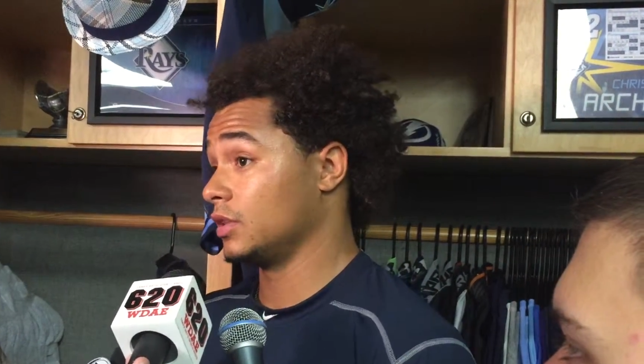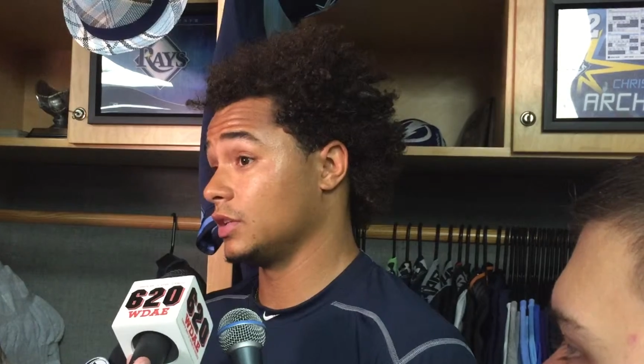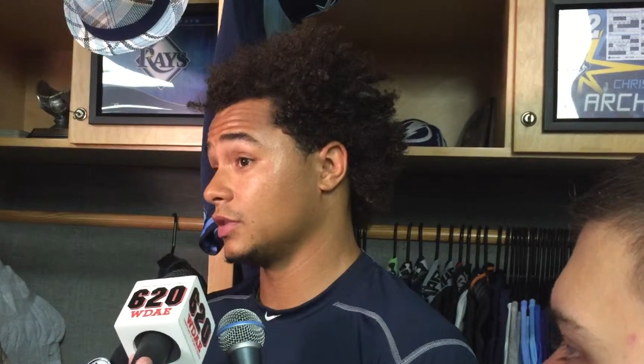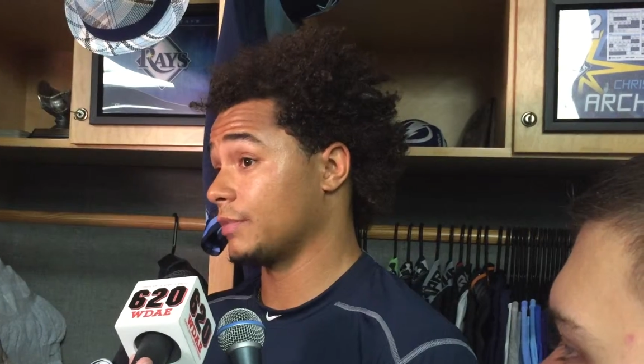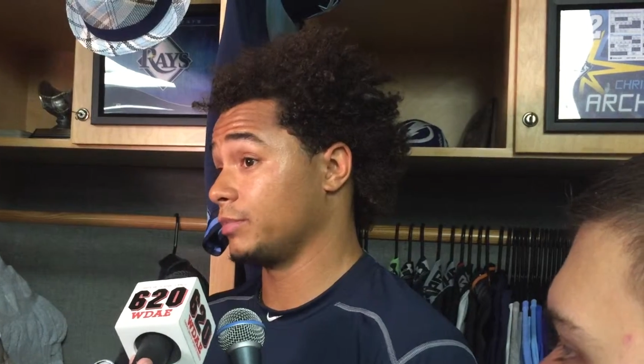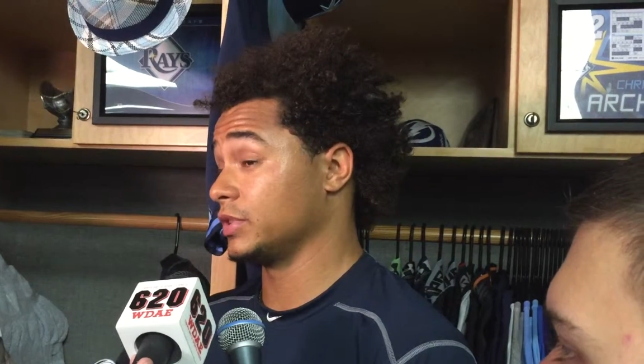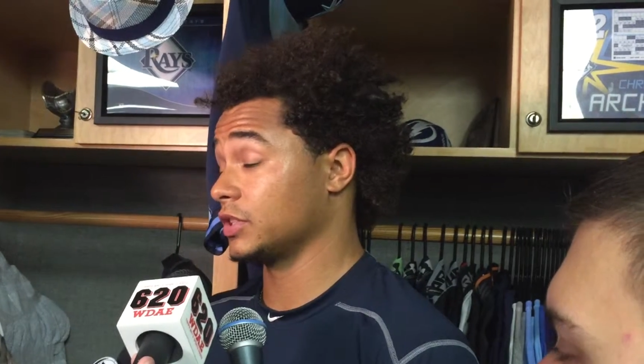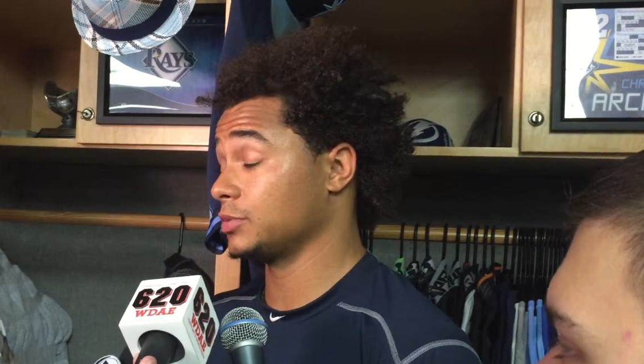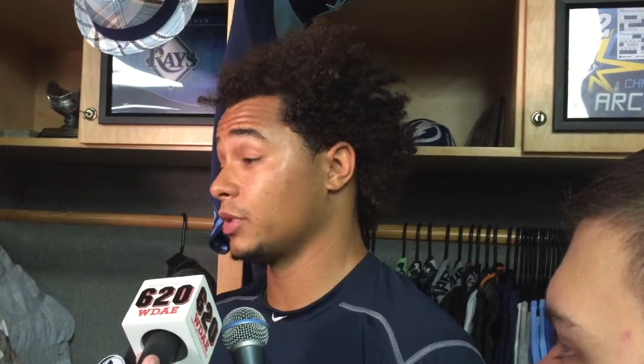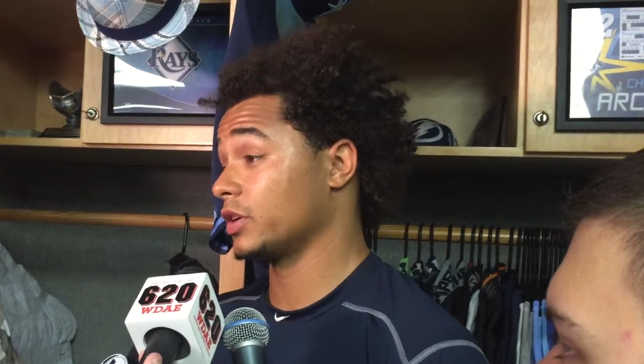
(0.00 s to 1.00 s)
these
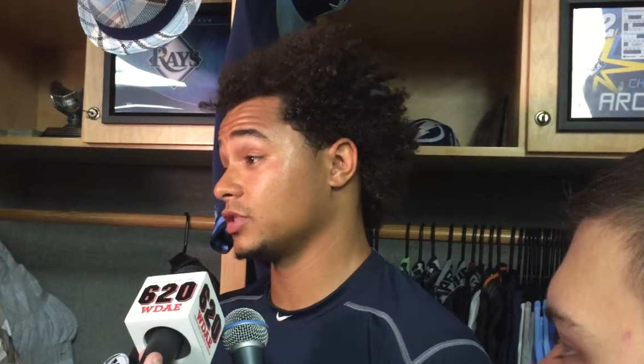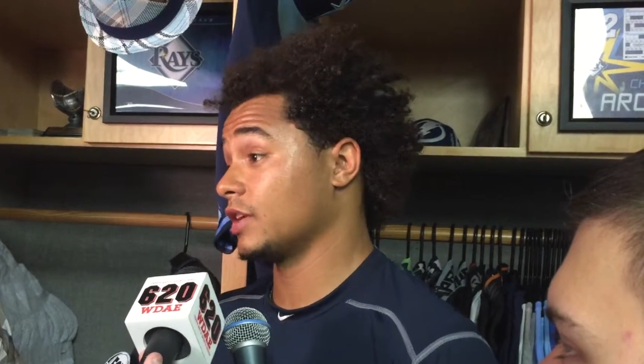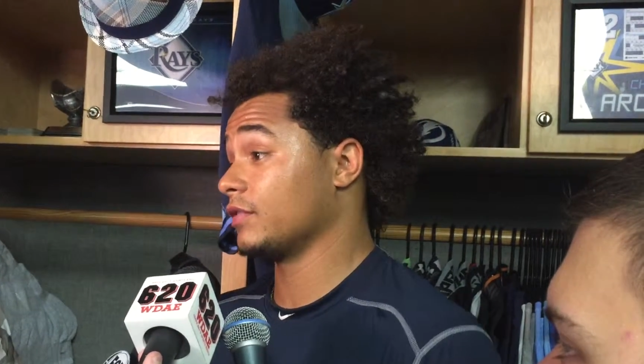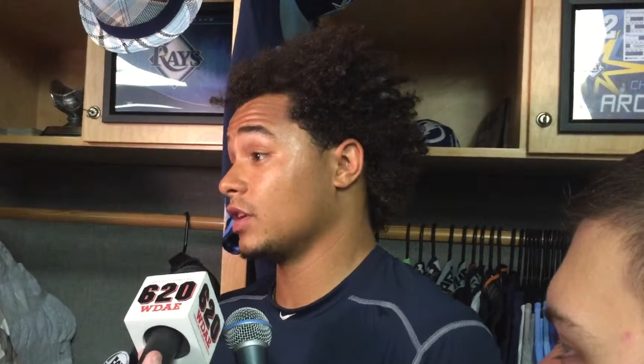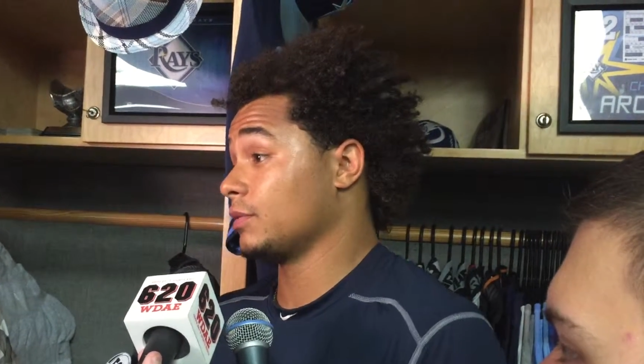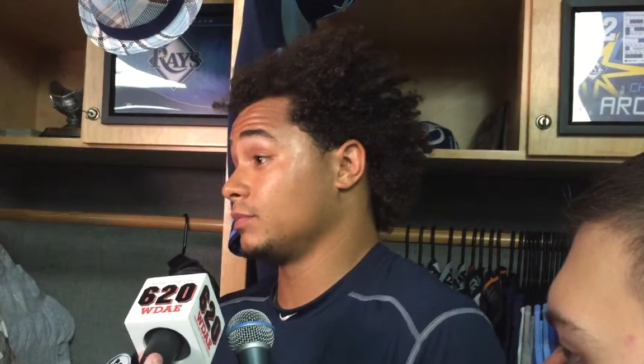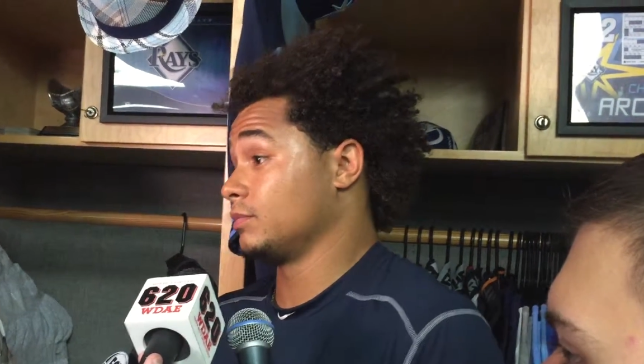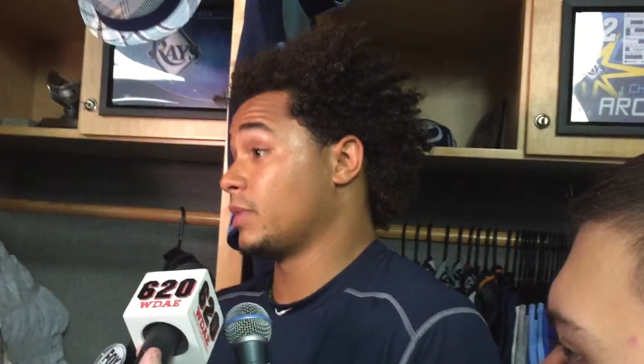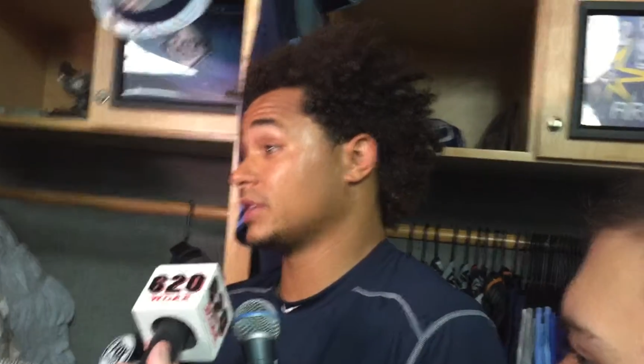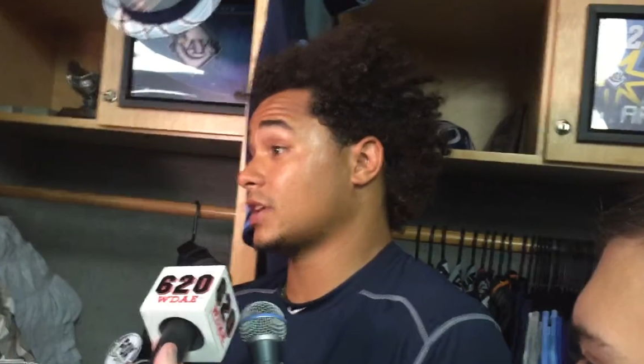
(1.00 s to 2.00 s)
position players are giving their
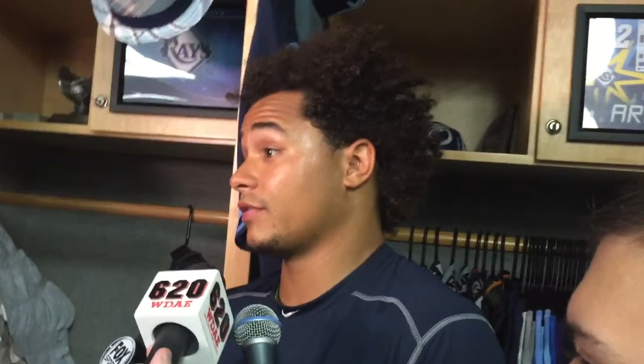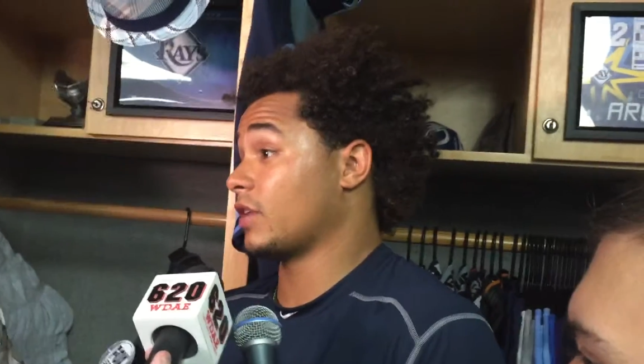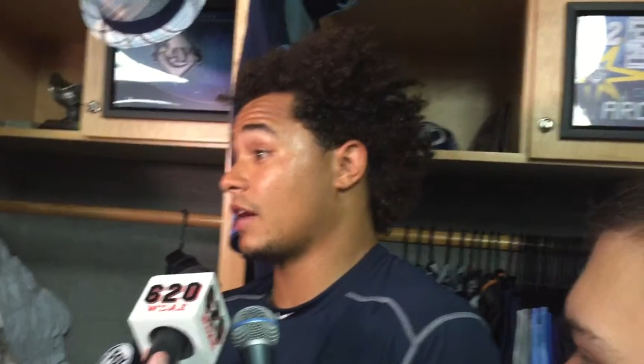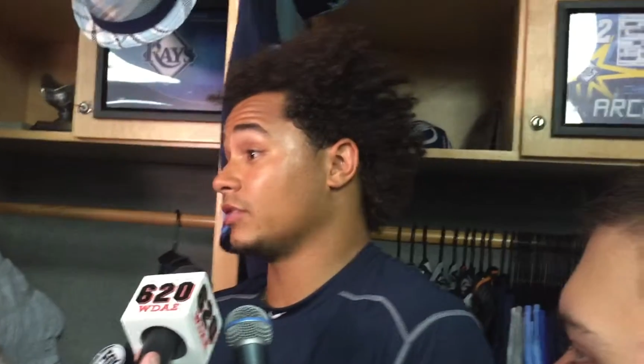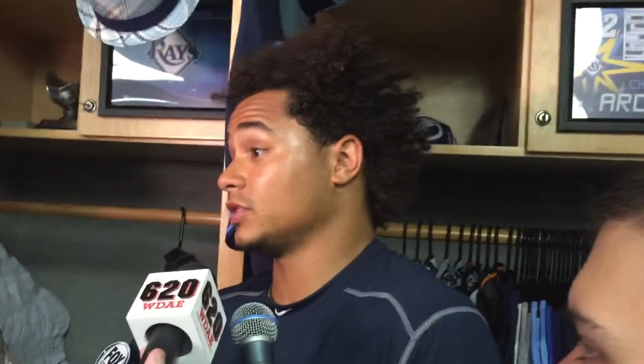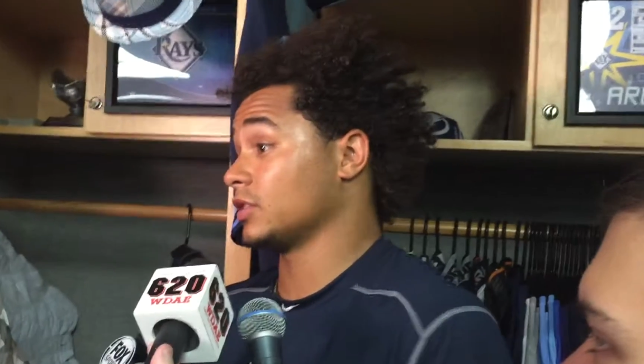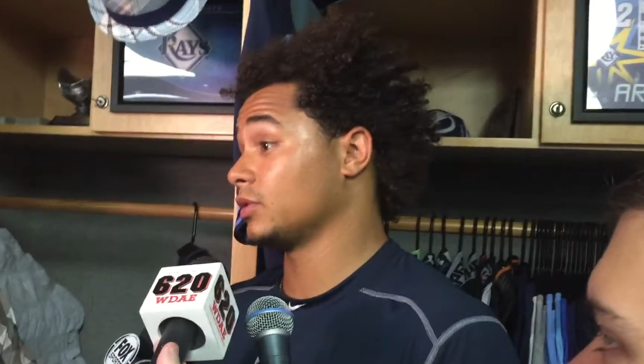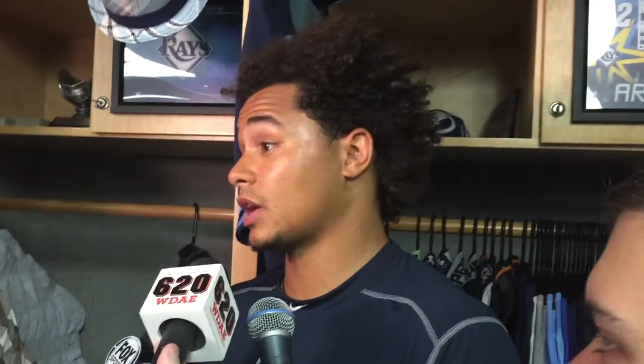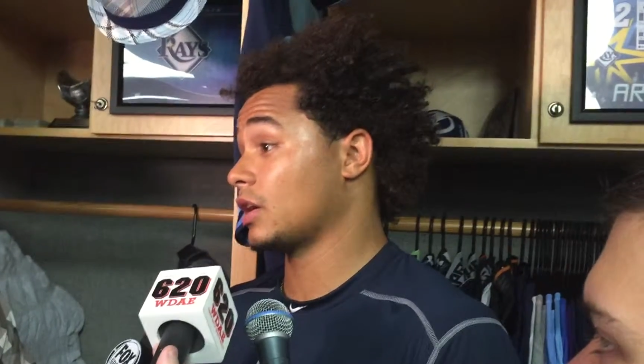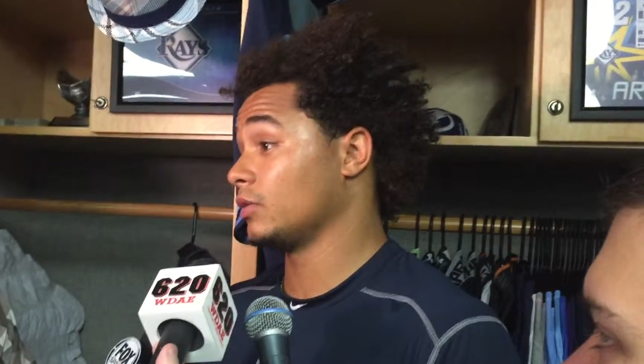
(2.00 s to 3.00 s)
best effort every
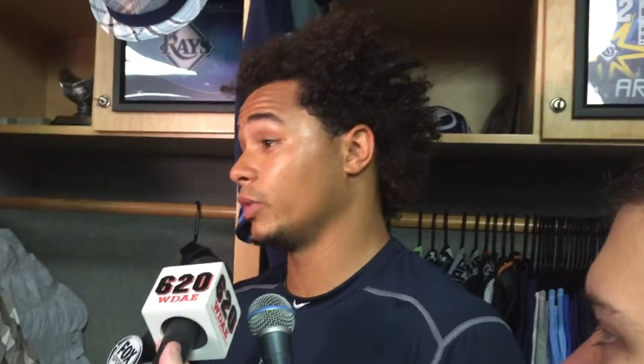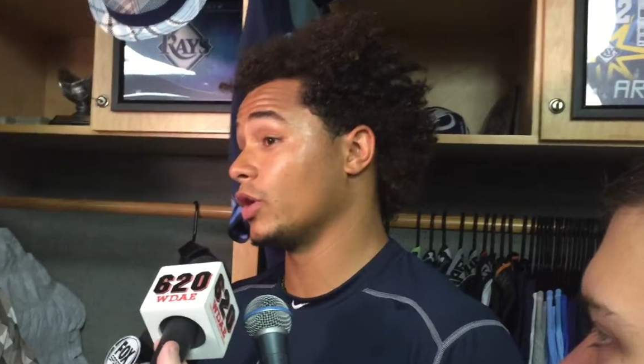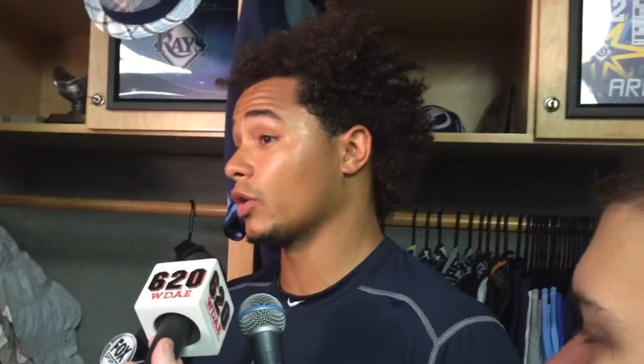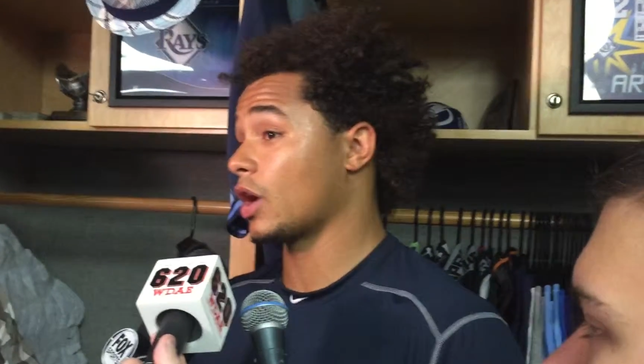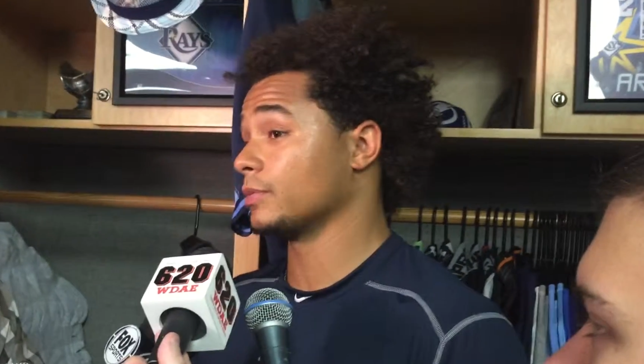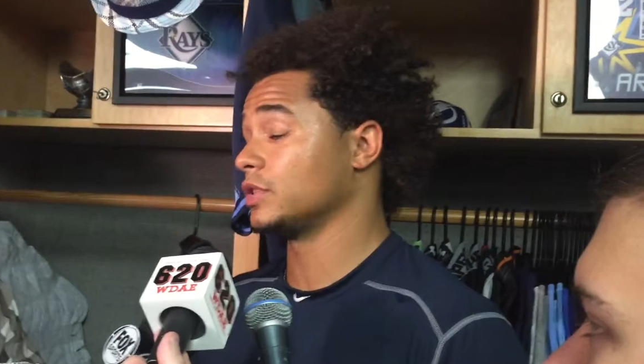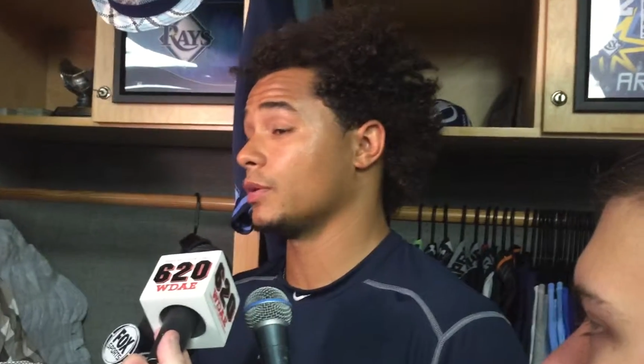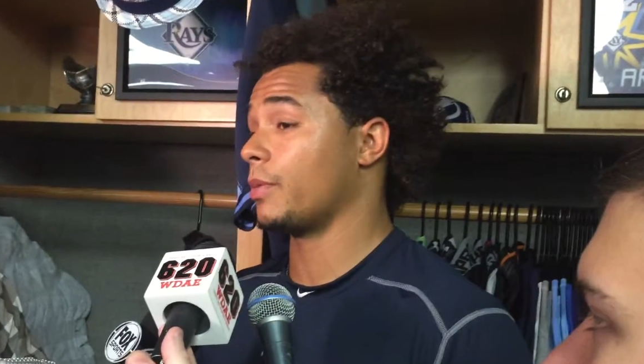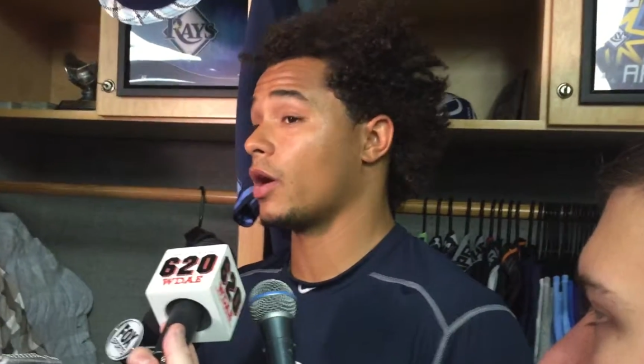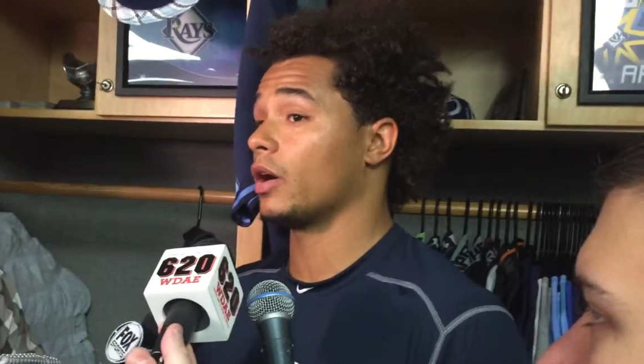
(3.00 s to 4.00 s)
single day. We don't come to
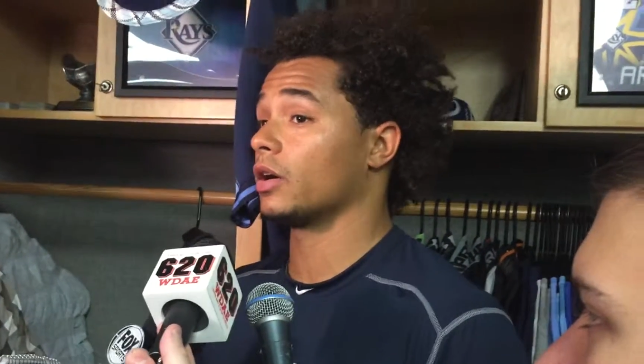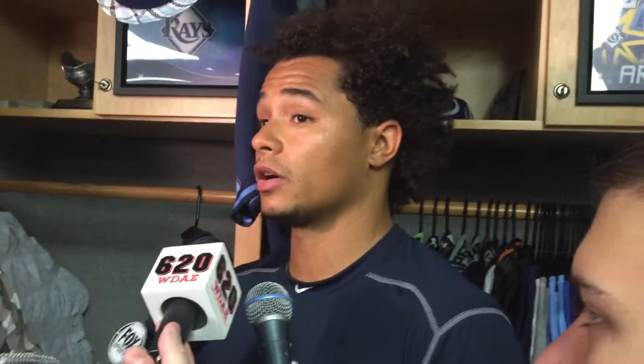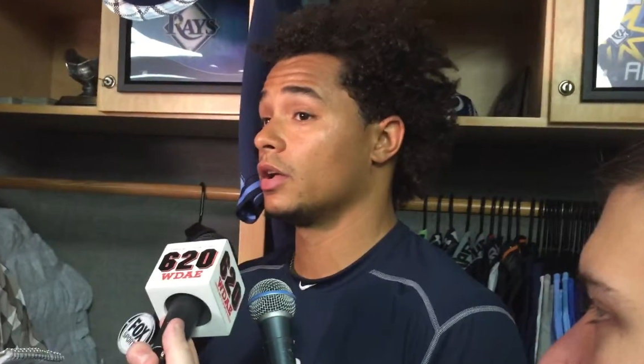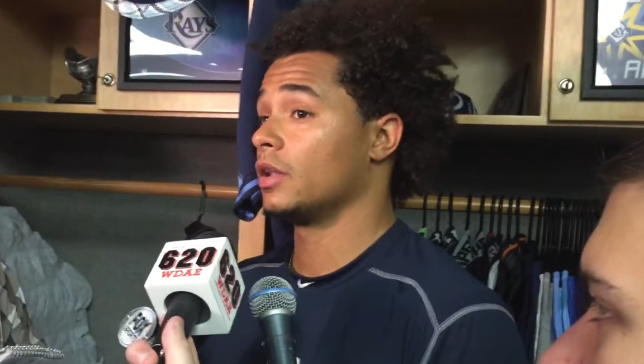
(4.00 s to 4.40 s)
the park